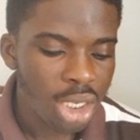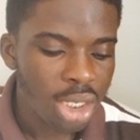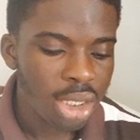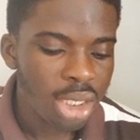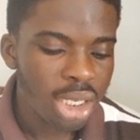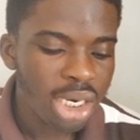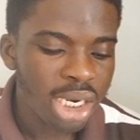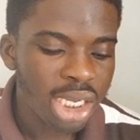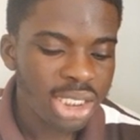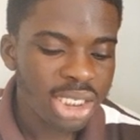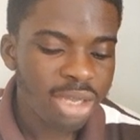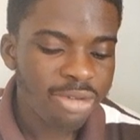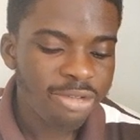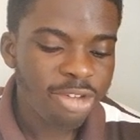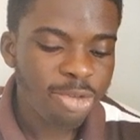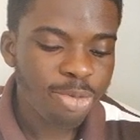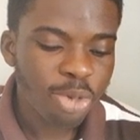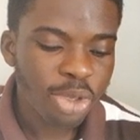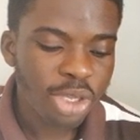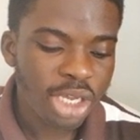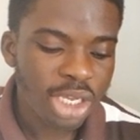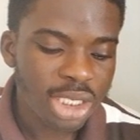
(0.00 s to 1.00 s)
Then there's the
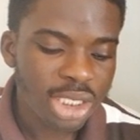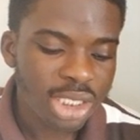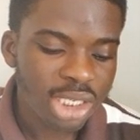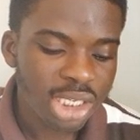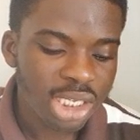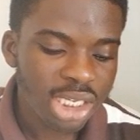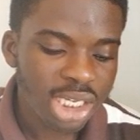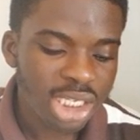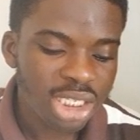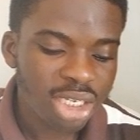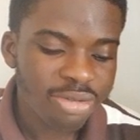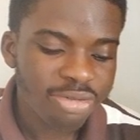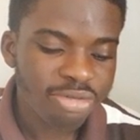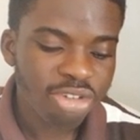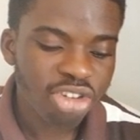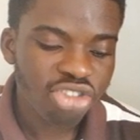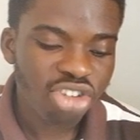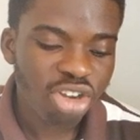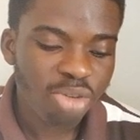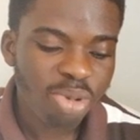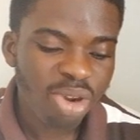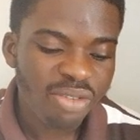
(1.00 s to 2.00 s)
VPNs, then the
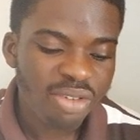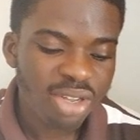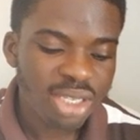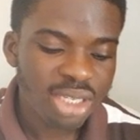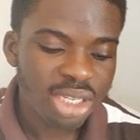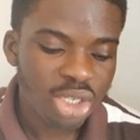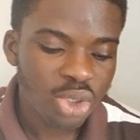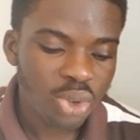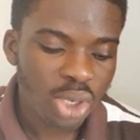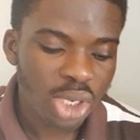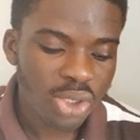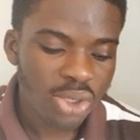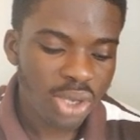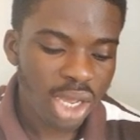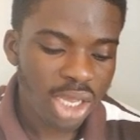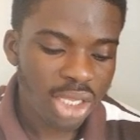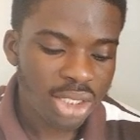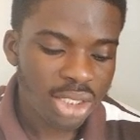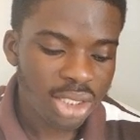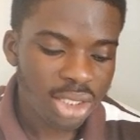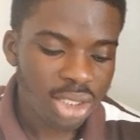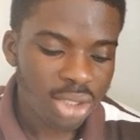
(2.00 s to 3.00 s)
virtual private networks,
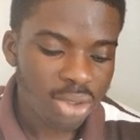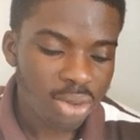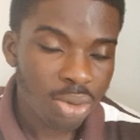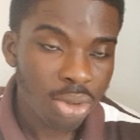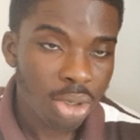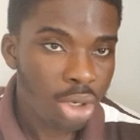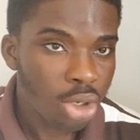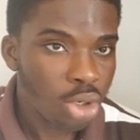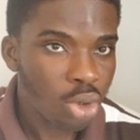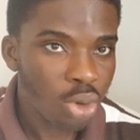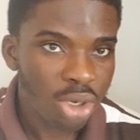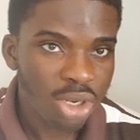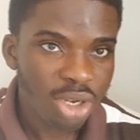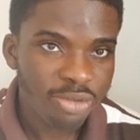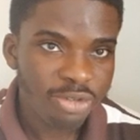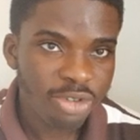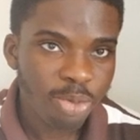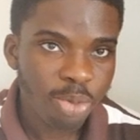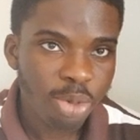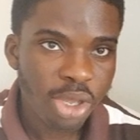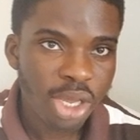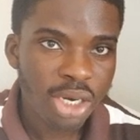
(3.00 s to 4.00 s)
right? We all know what the
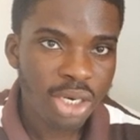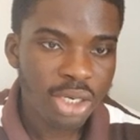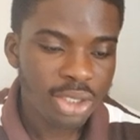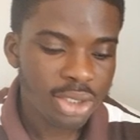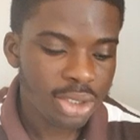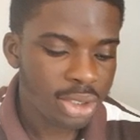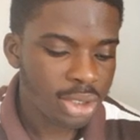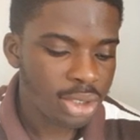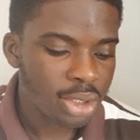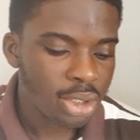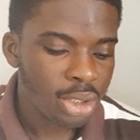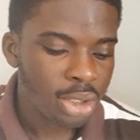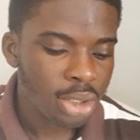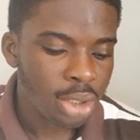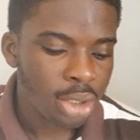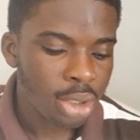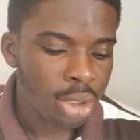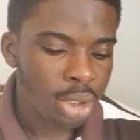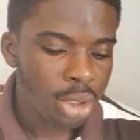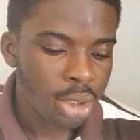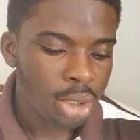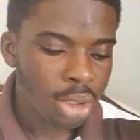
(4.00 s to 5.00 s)
VPN is.
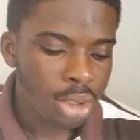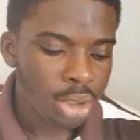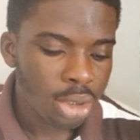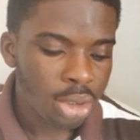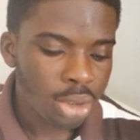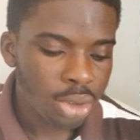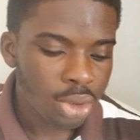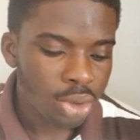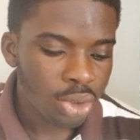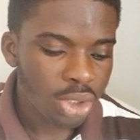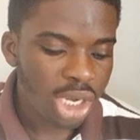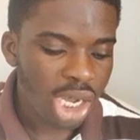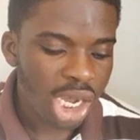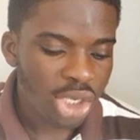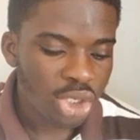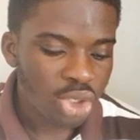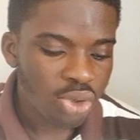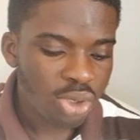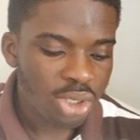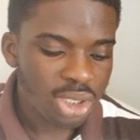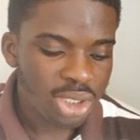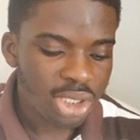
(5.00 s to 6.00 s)
So that's
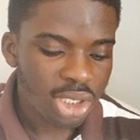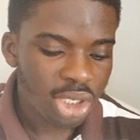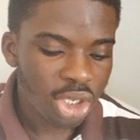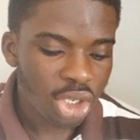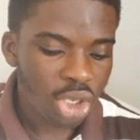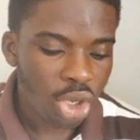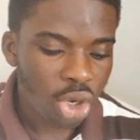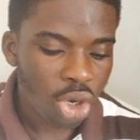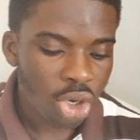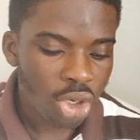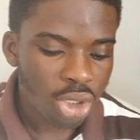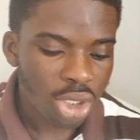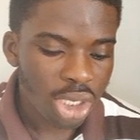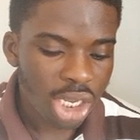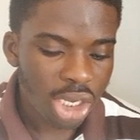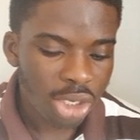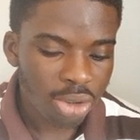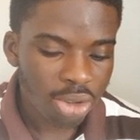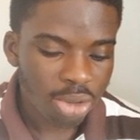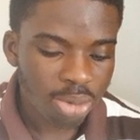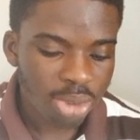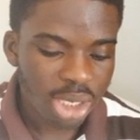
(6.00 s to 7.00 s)
with secured
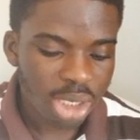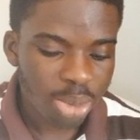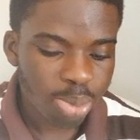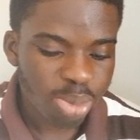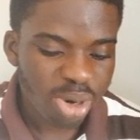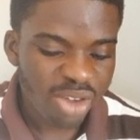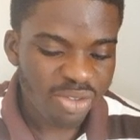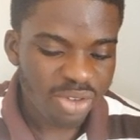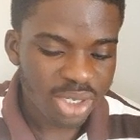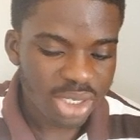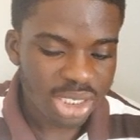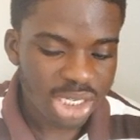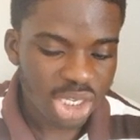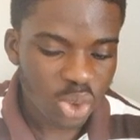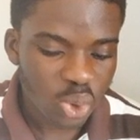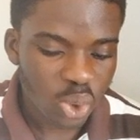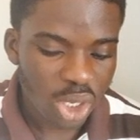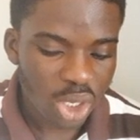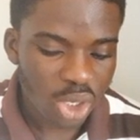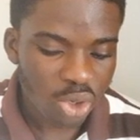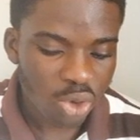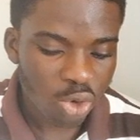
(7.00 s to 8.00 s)
encrypted private
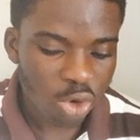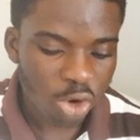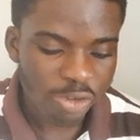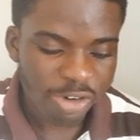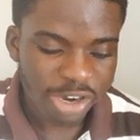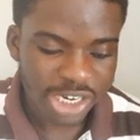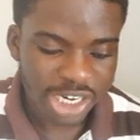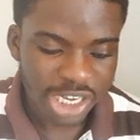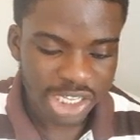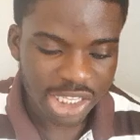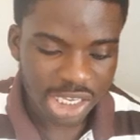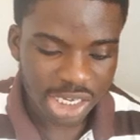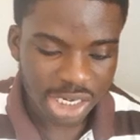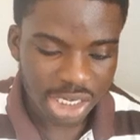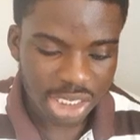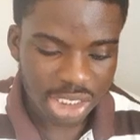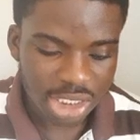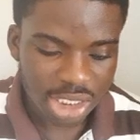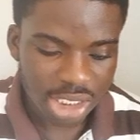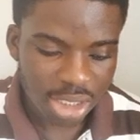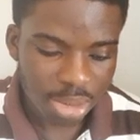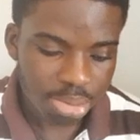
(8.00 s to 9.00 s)
network over the internet,
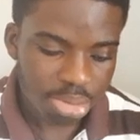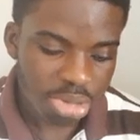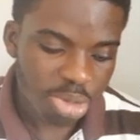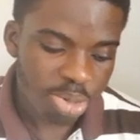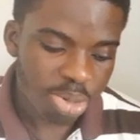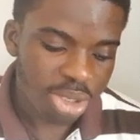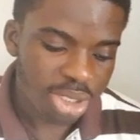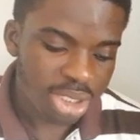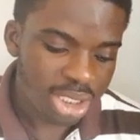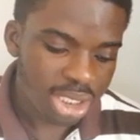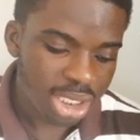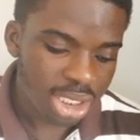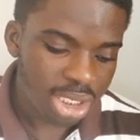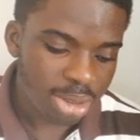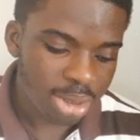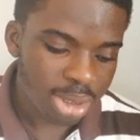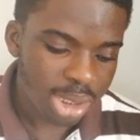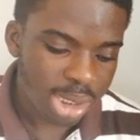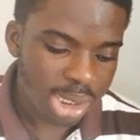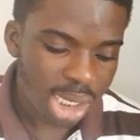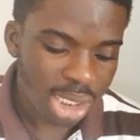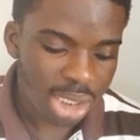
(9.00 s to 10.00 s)
VPT,
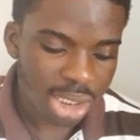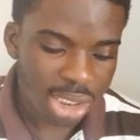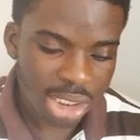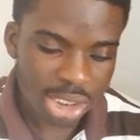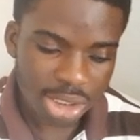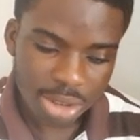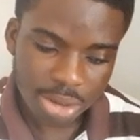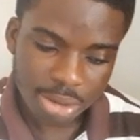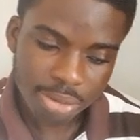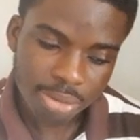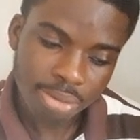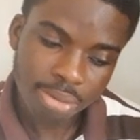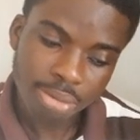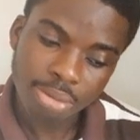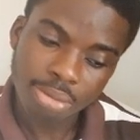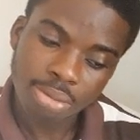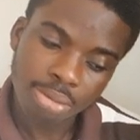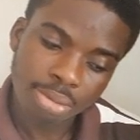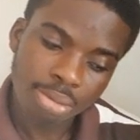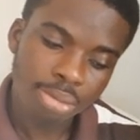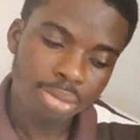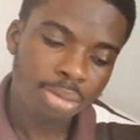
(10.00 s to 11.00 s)
tunneling,
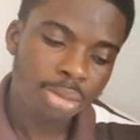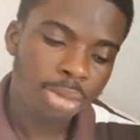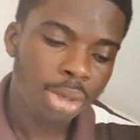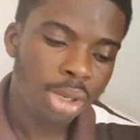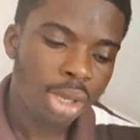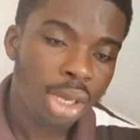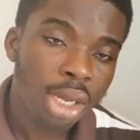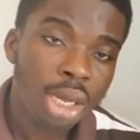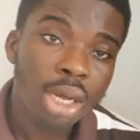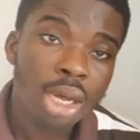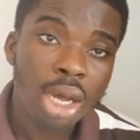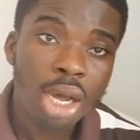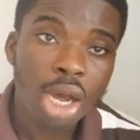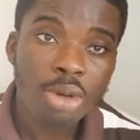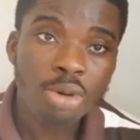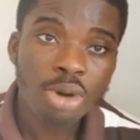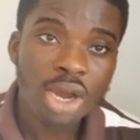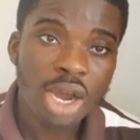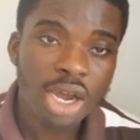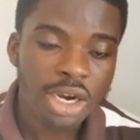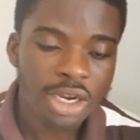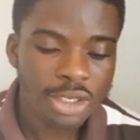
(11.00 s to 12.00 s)

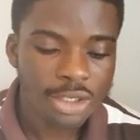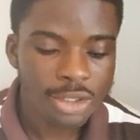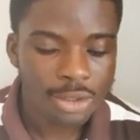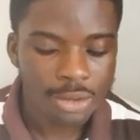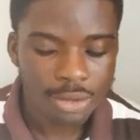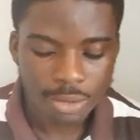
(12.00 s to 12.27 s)
among others.